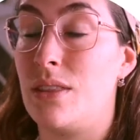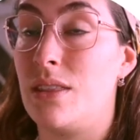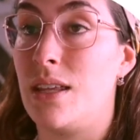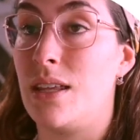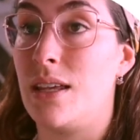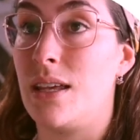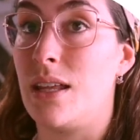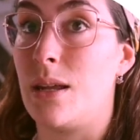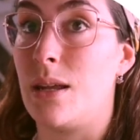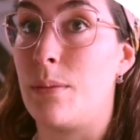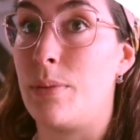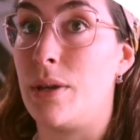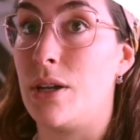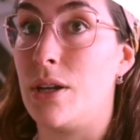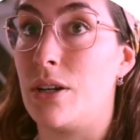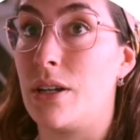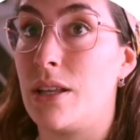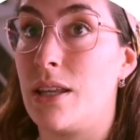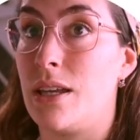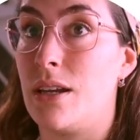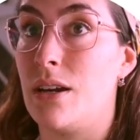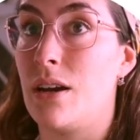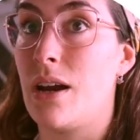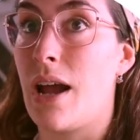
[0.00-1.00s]
it appeared
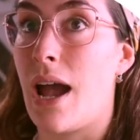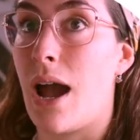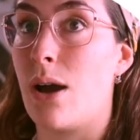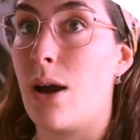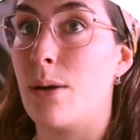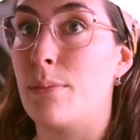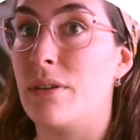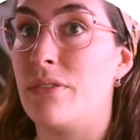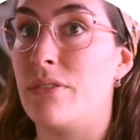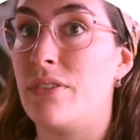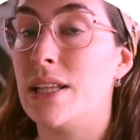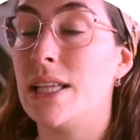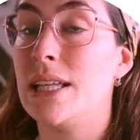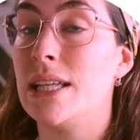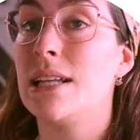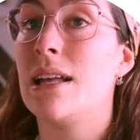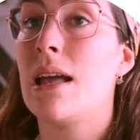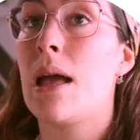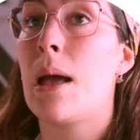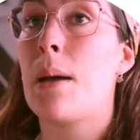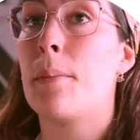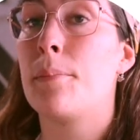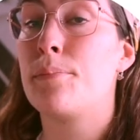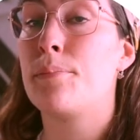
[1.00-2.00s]
here. How am I feeling?
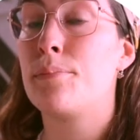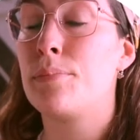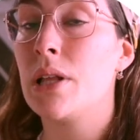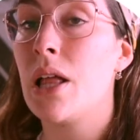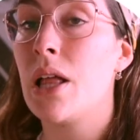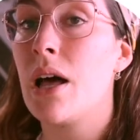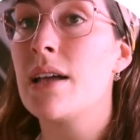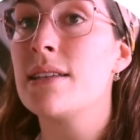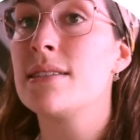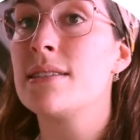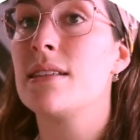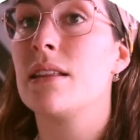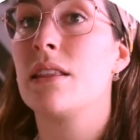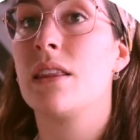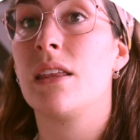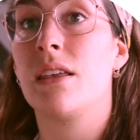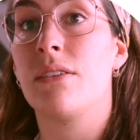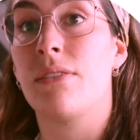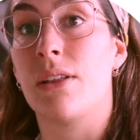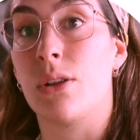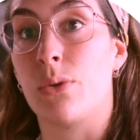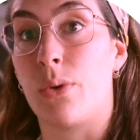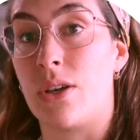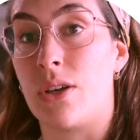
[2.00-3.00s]
Plus the
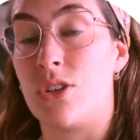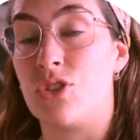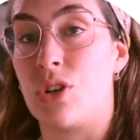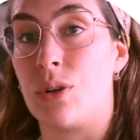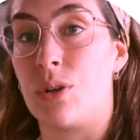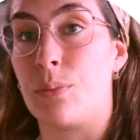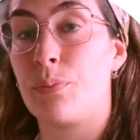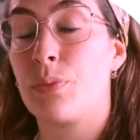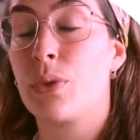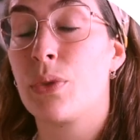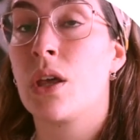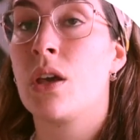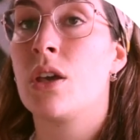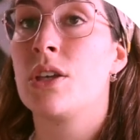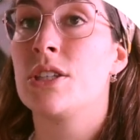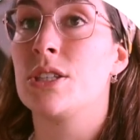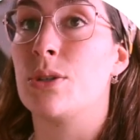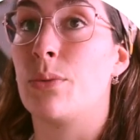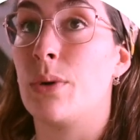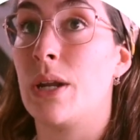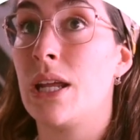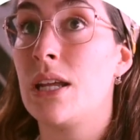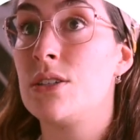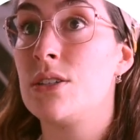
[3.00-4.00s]
evaluation.
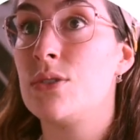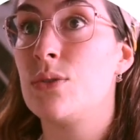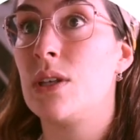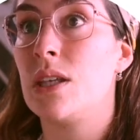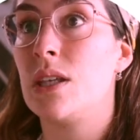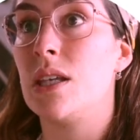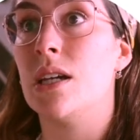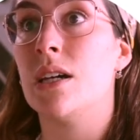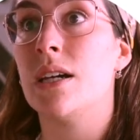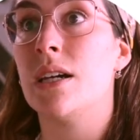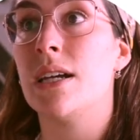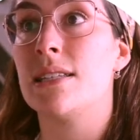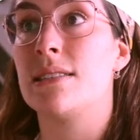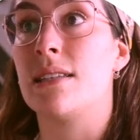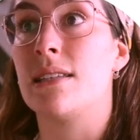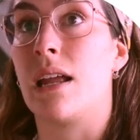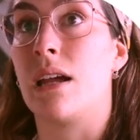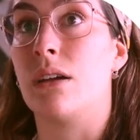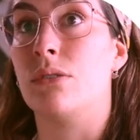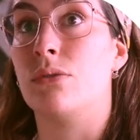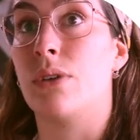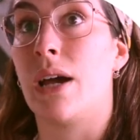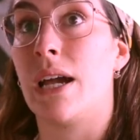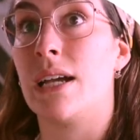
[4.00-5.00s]
So what I do here is that
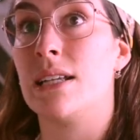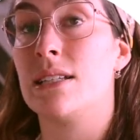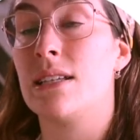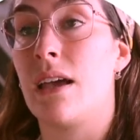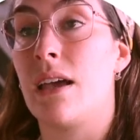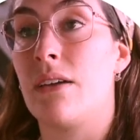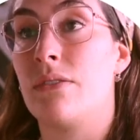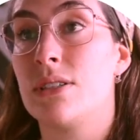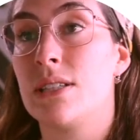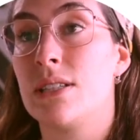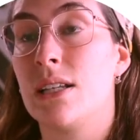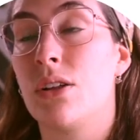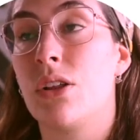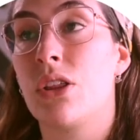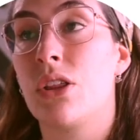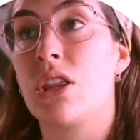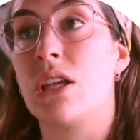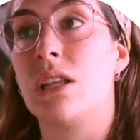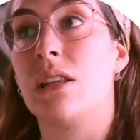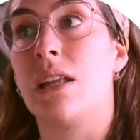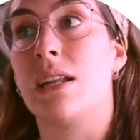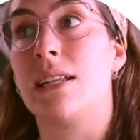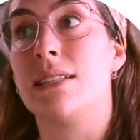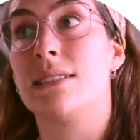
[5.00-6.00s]
I write every single
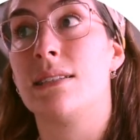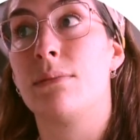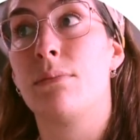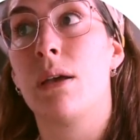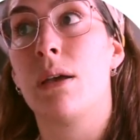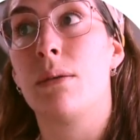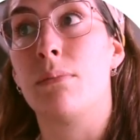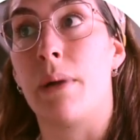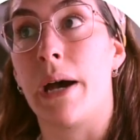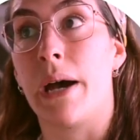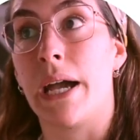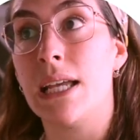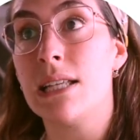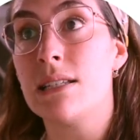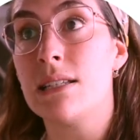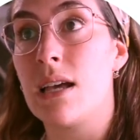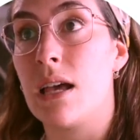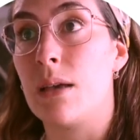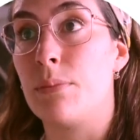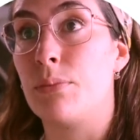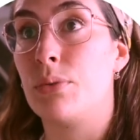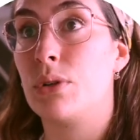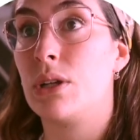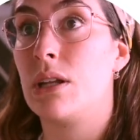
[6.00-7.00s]
thing that is in my mind,
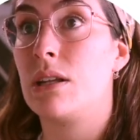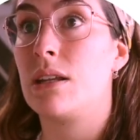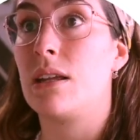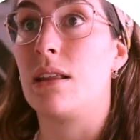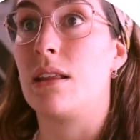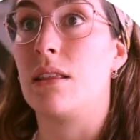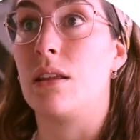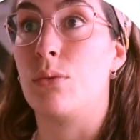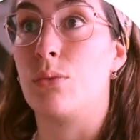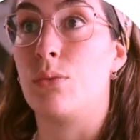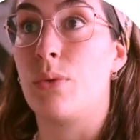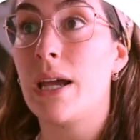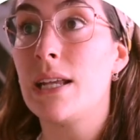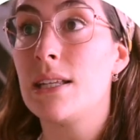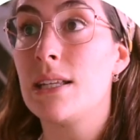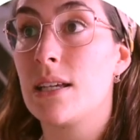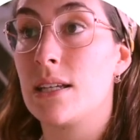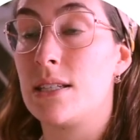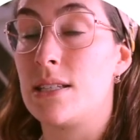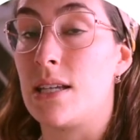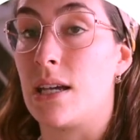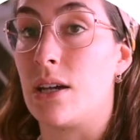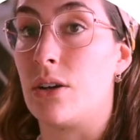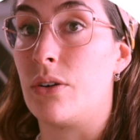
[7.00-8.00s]
I put it in the right
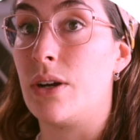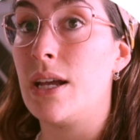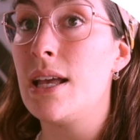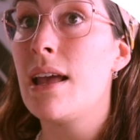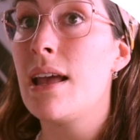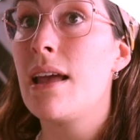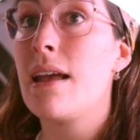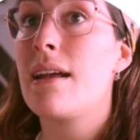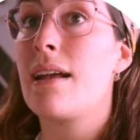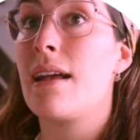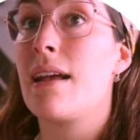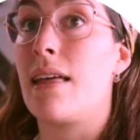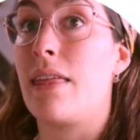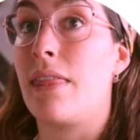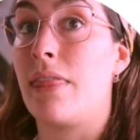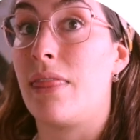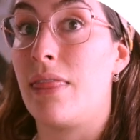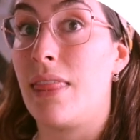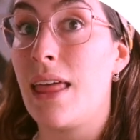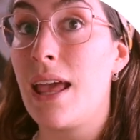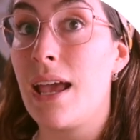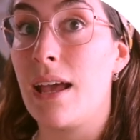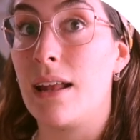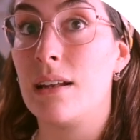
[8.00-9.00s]
category,
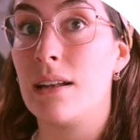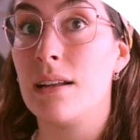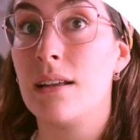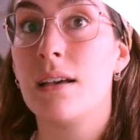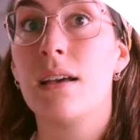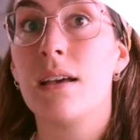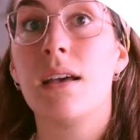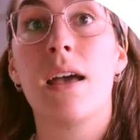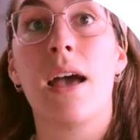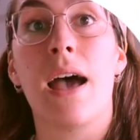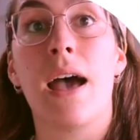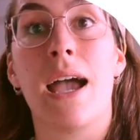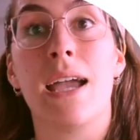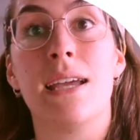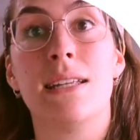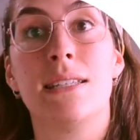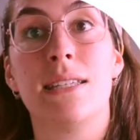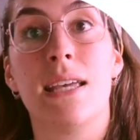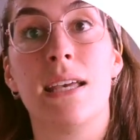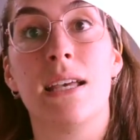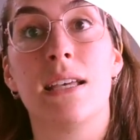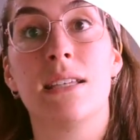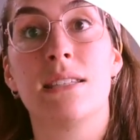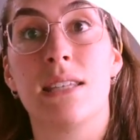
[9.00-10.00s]
and then I
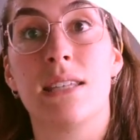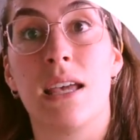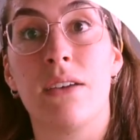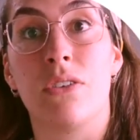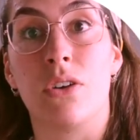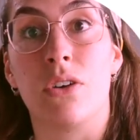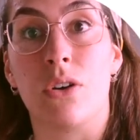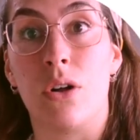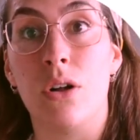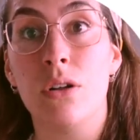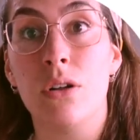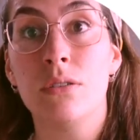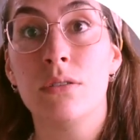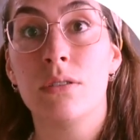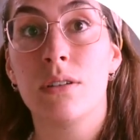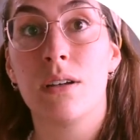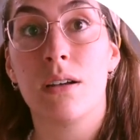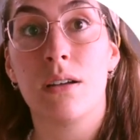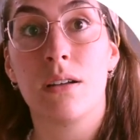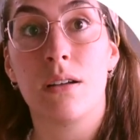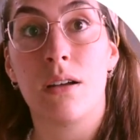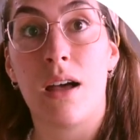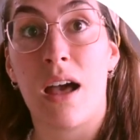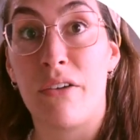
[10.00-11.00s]
take
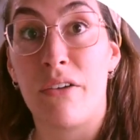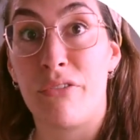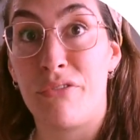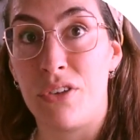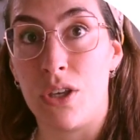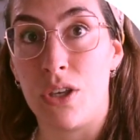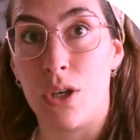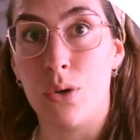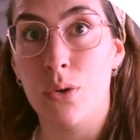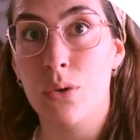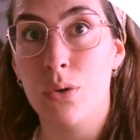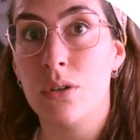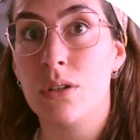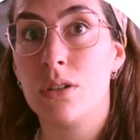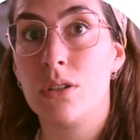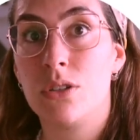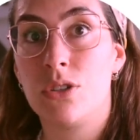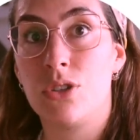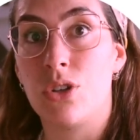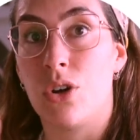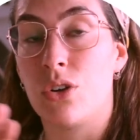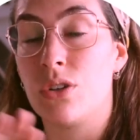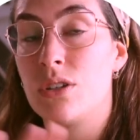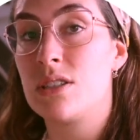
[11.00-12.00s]
a few,
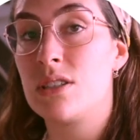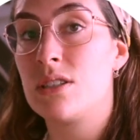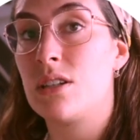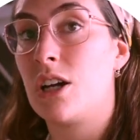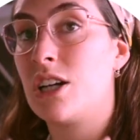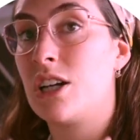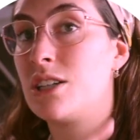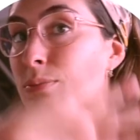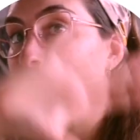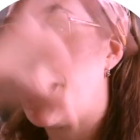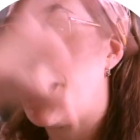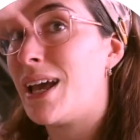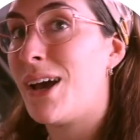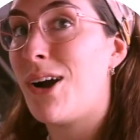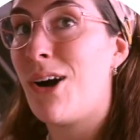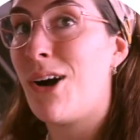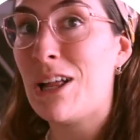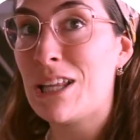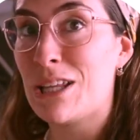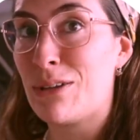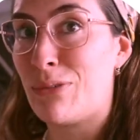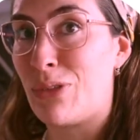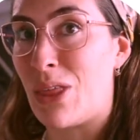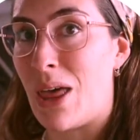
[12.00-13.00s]
don't start by
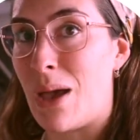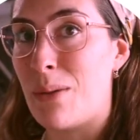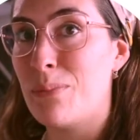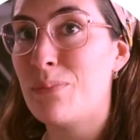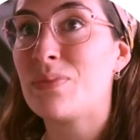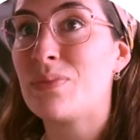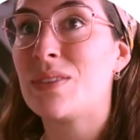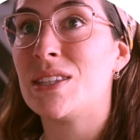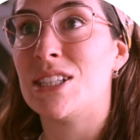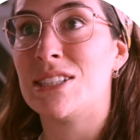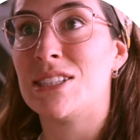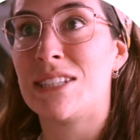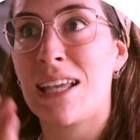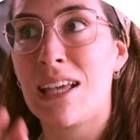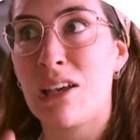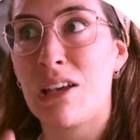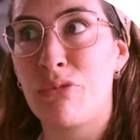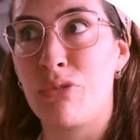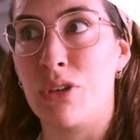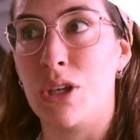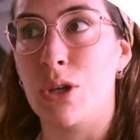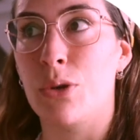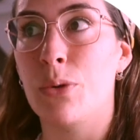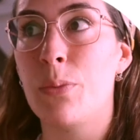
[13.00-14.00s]
all of them, just take a
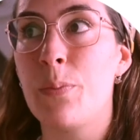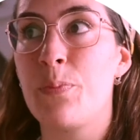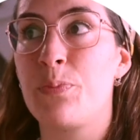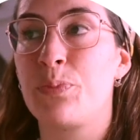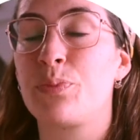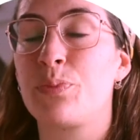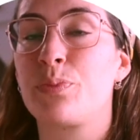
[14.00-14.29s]
few